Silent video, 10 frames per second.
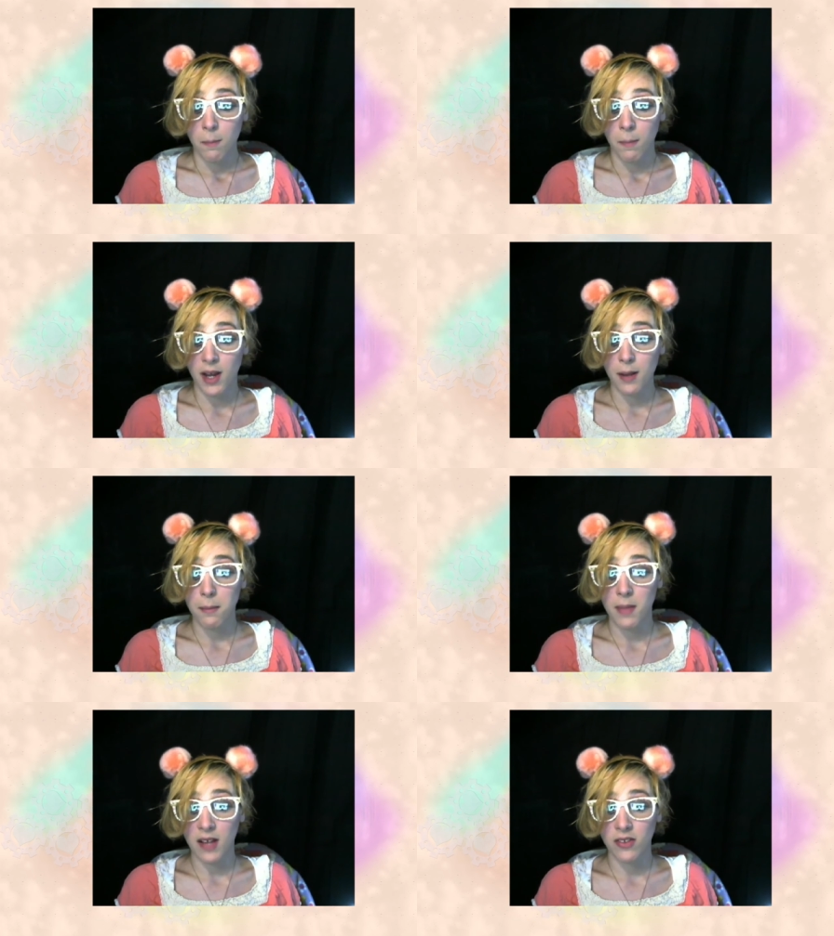But
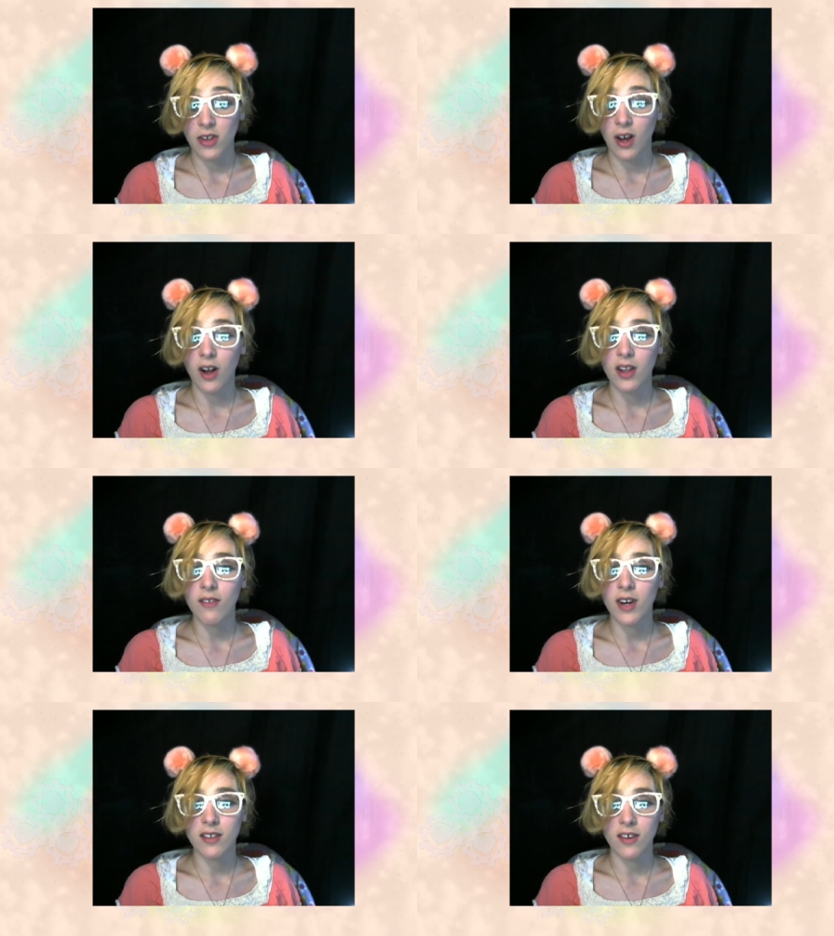that's all I
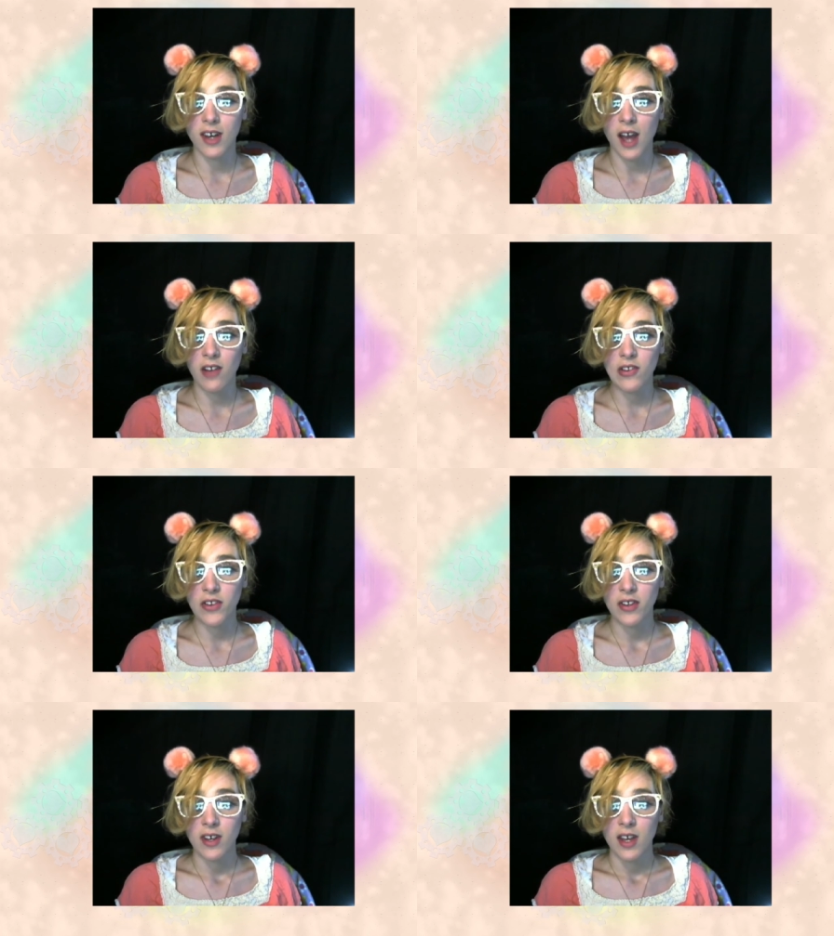want to
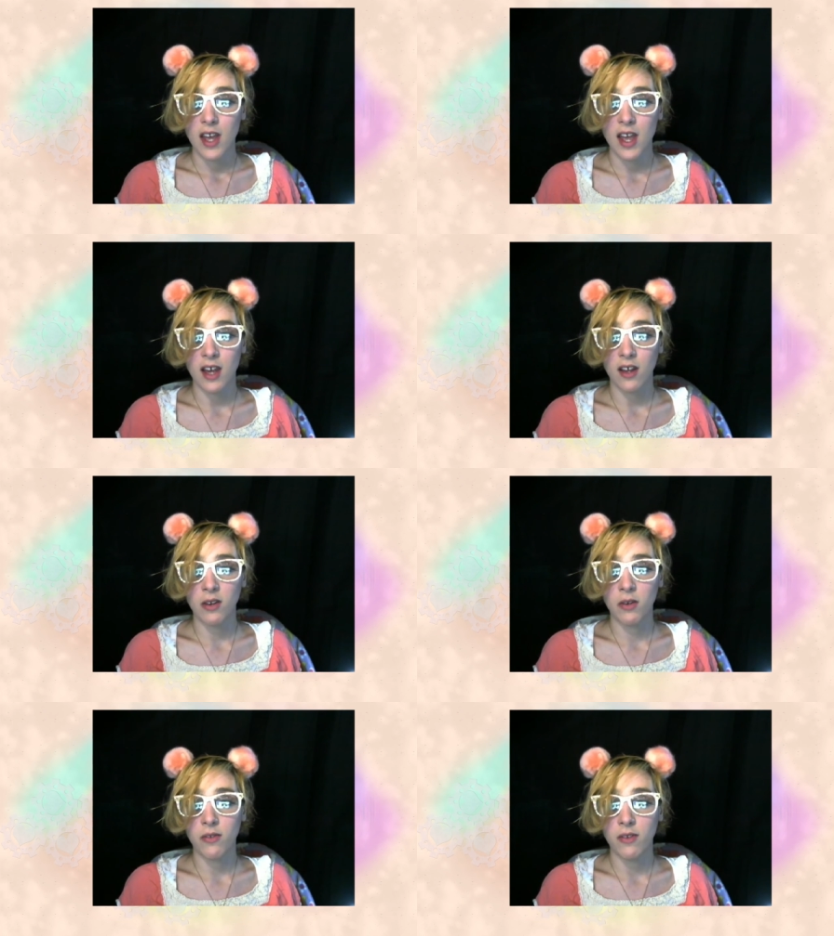announce,
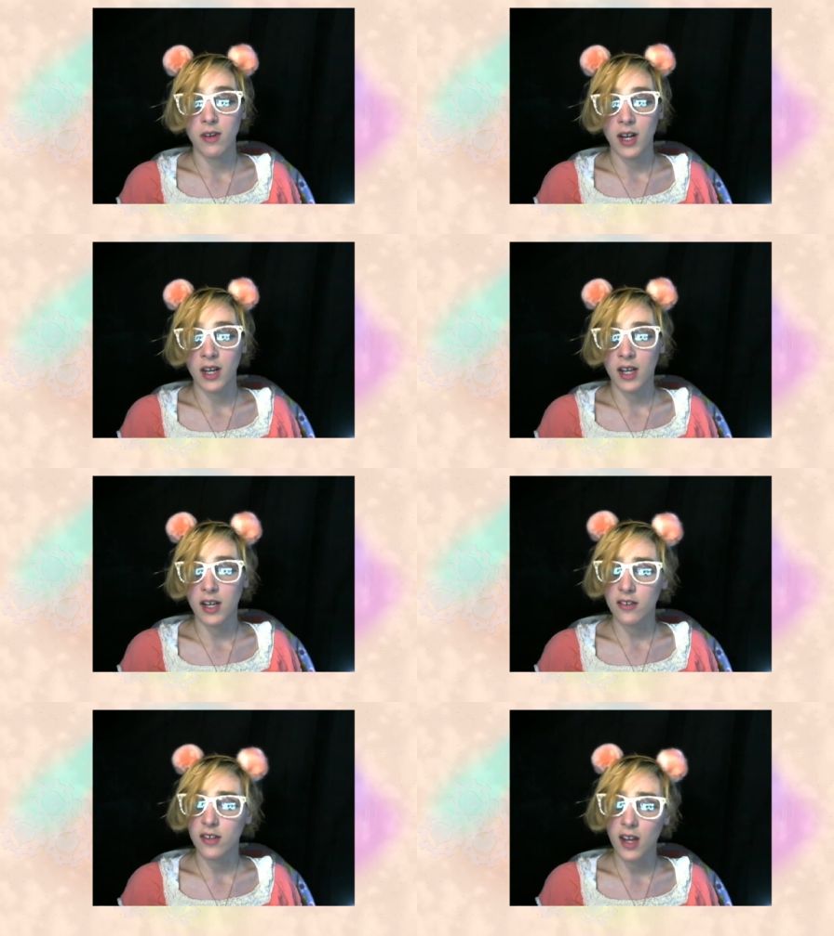and and like
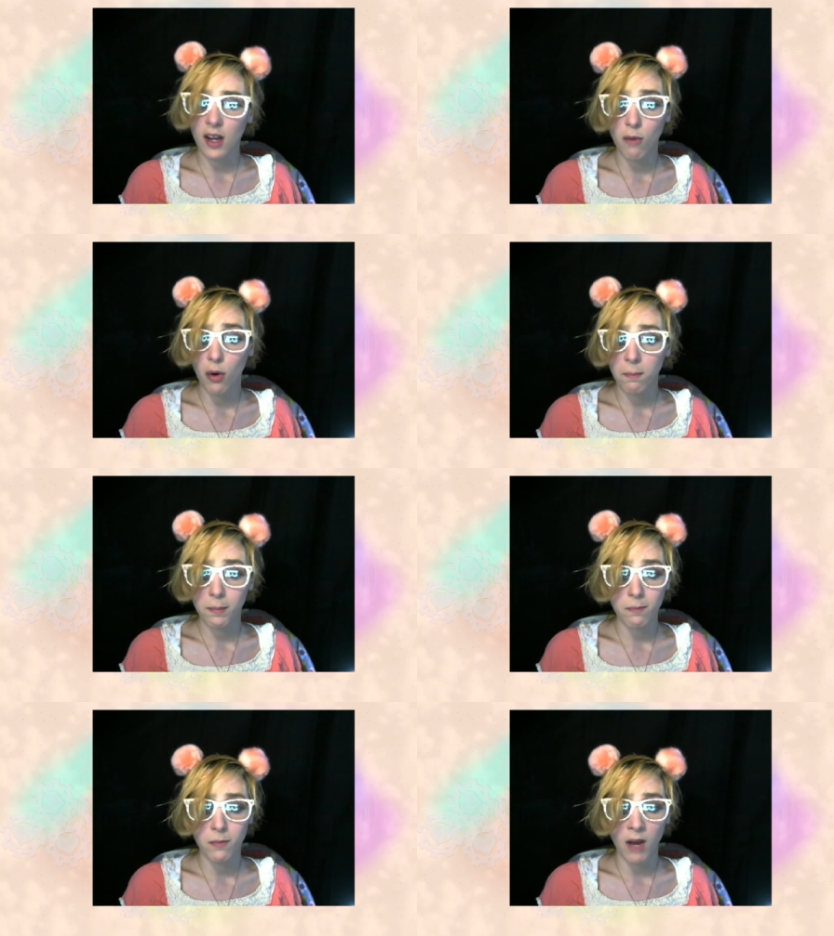I said, I will
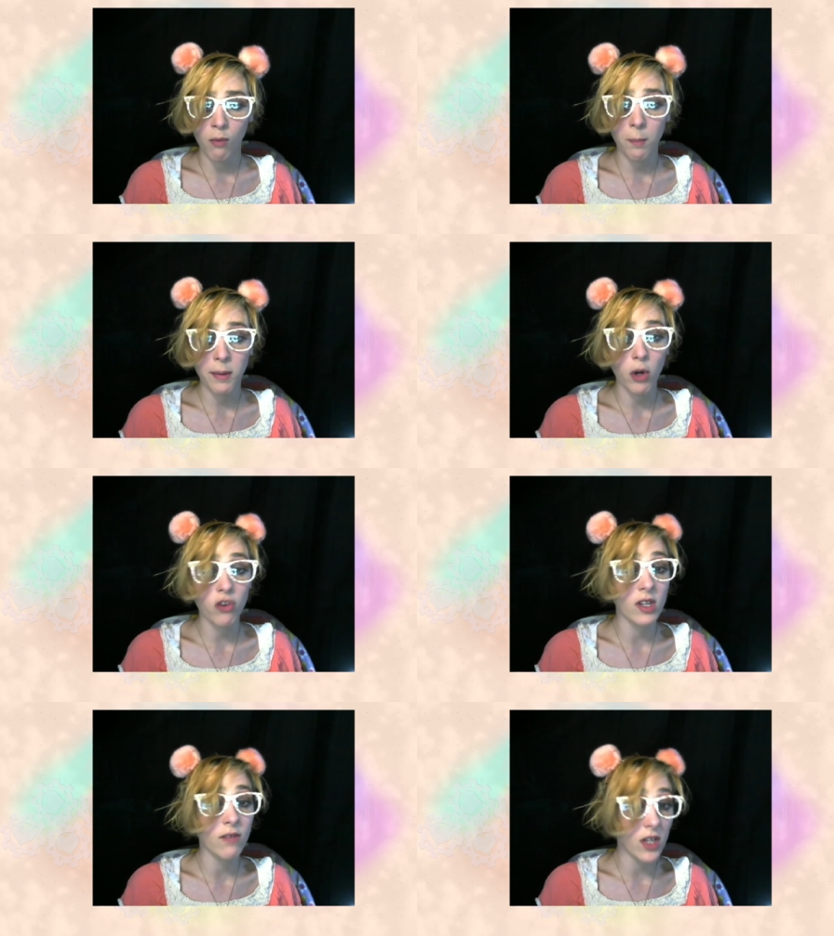I won't be
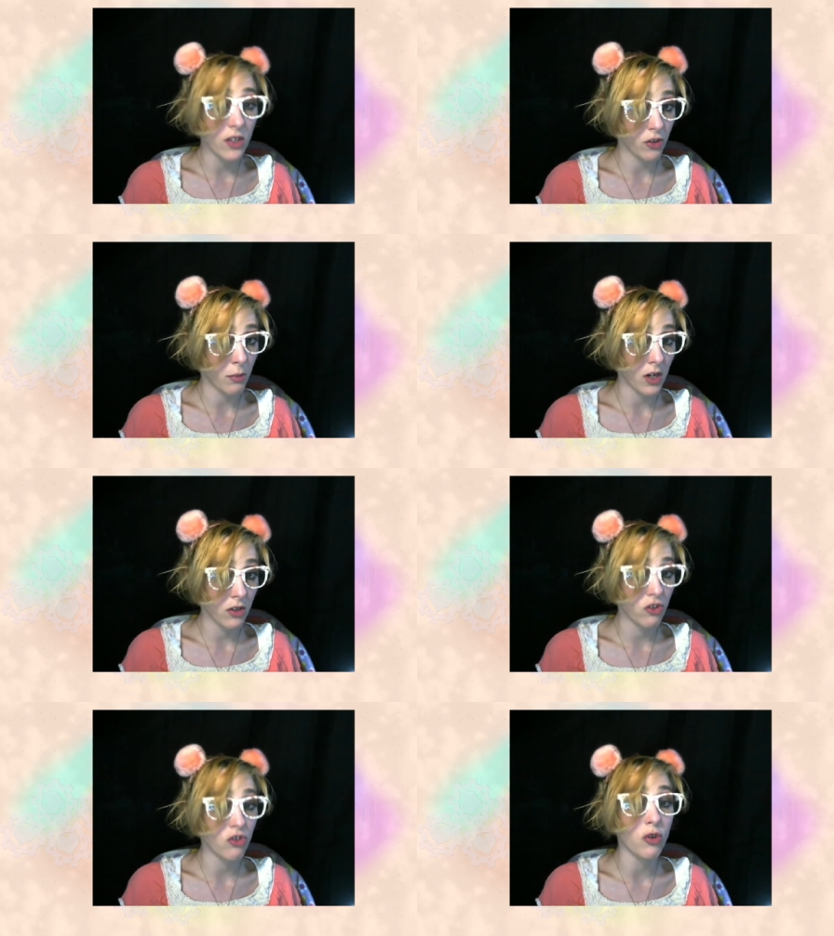posting a video tomorrow
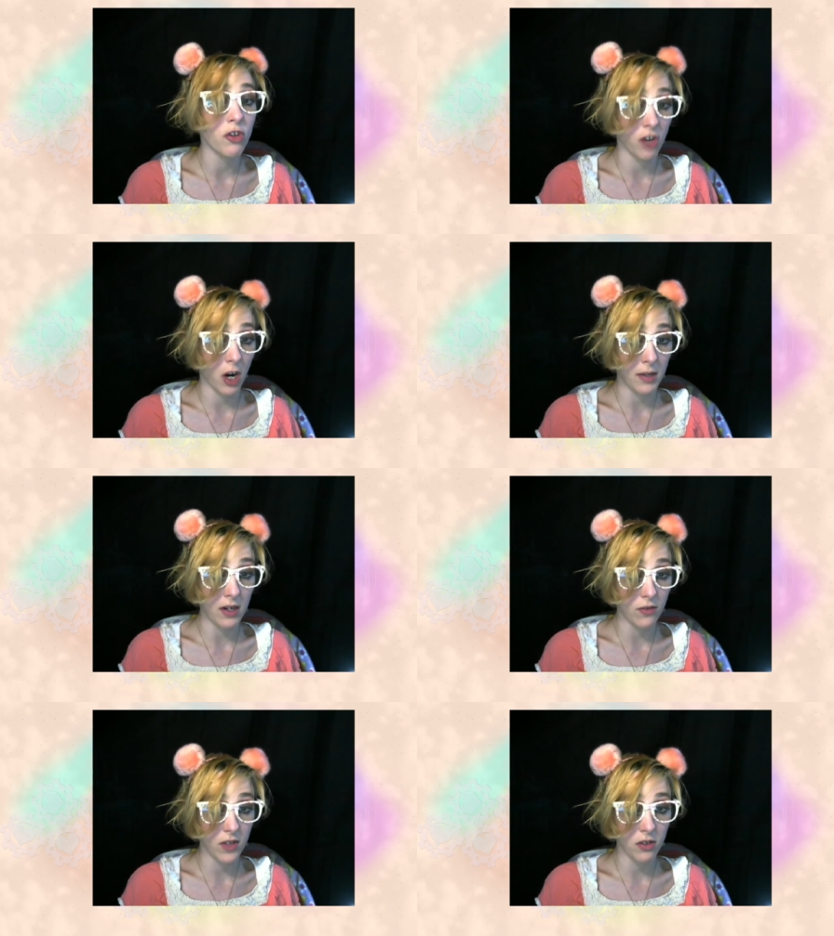due to a job
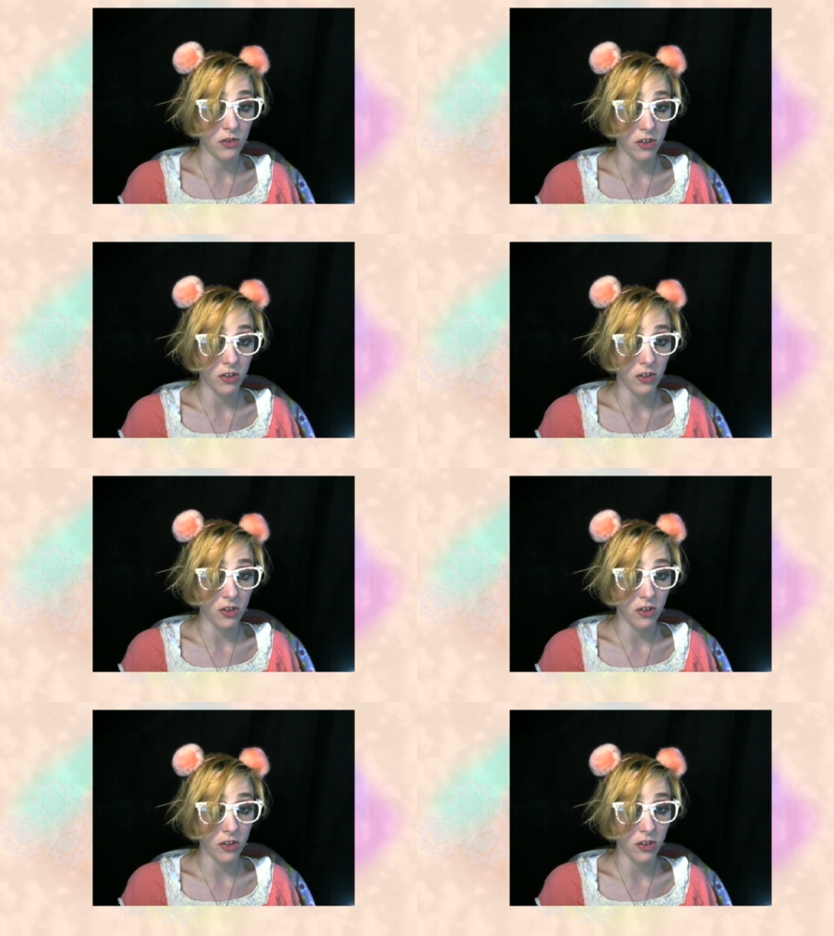interview,